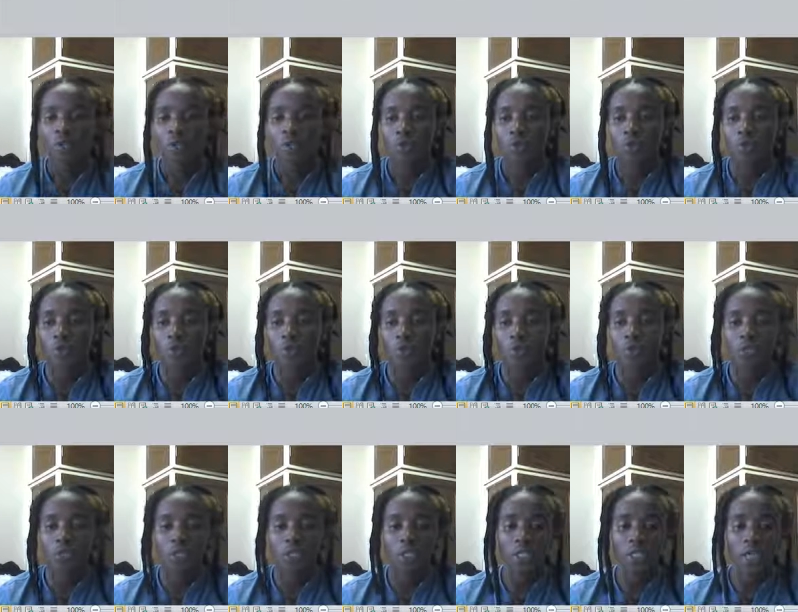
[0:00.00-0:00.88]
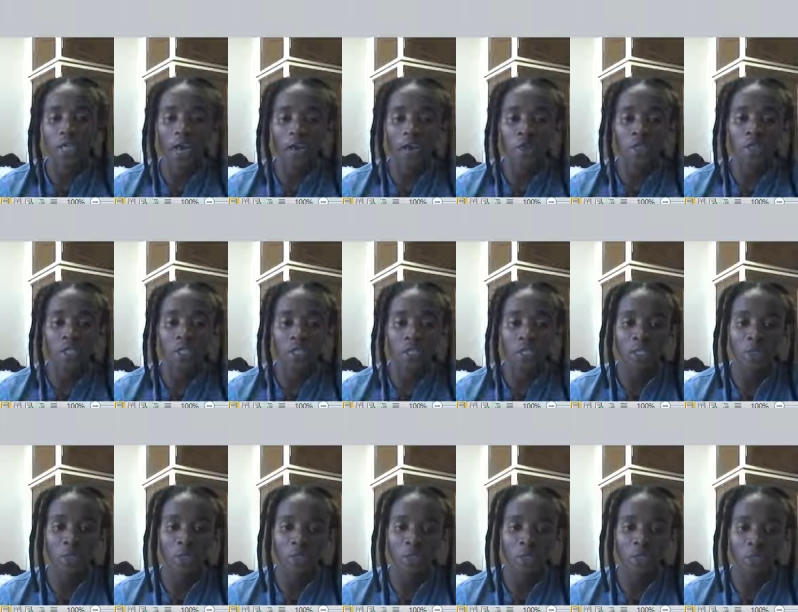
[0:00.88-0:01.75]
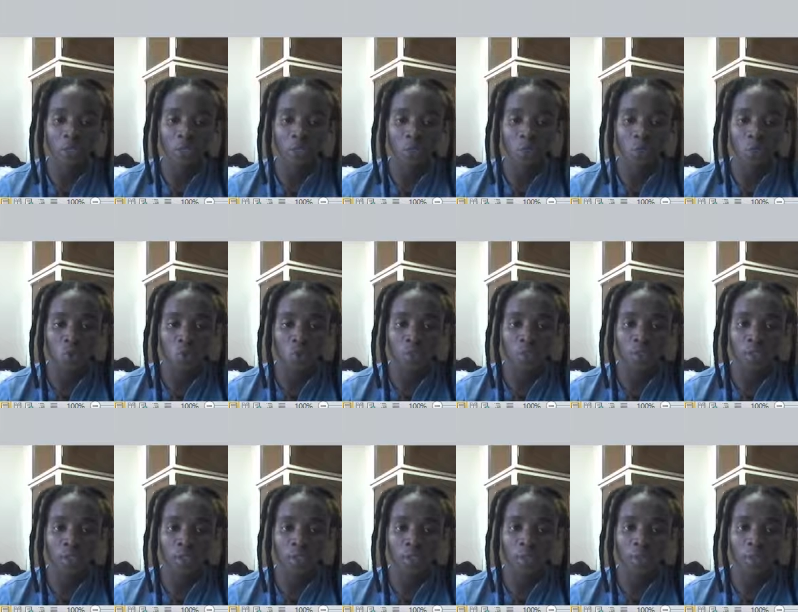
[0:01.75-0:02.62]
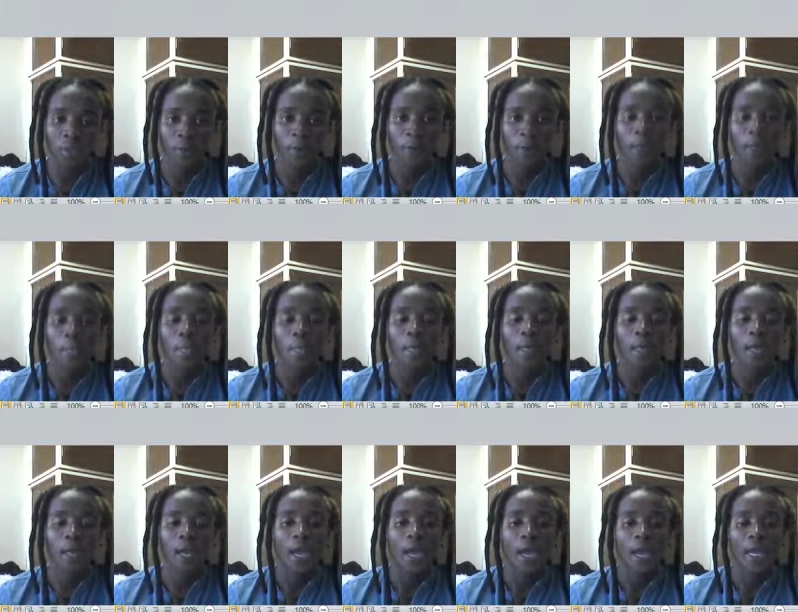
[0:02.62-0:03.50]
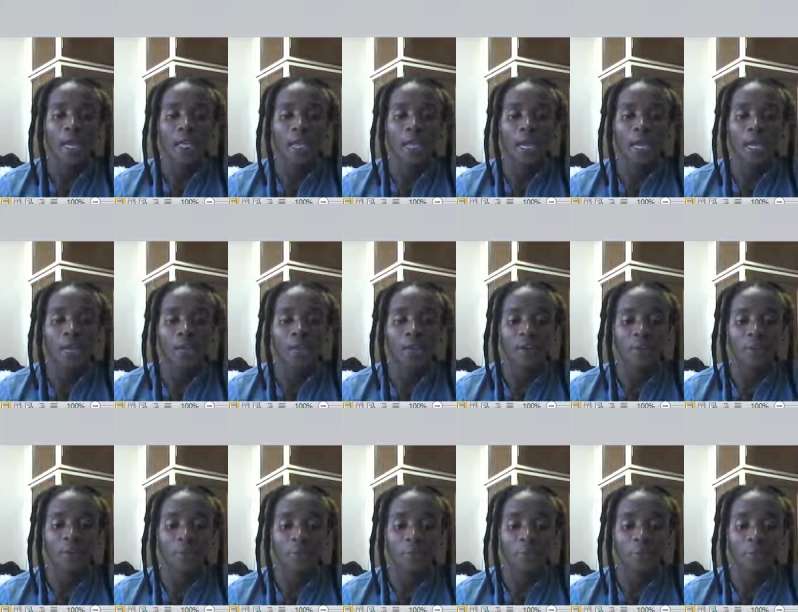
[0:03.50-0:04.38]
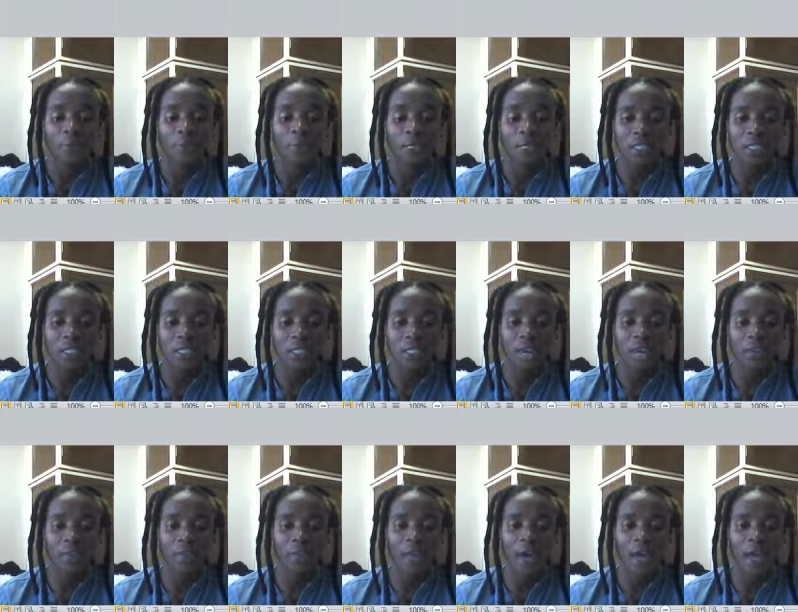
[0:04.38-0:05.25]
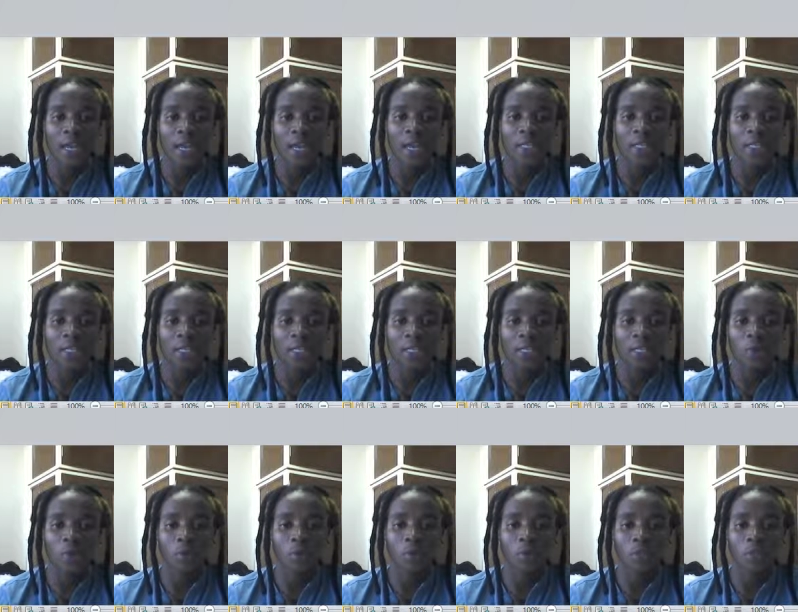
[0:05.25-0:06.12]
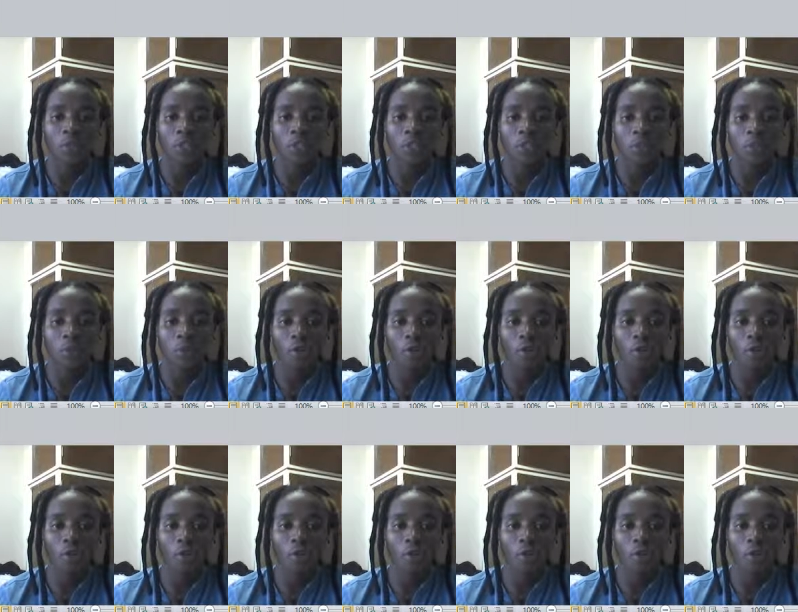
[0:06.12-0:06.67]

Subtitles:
So that you see how does it use its words. And like from the passage, I've highlighted there were logical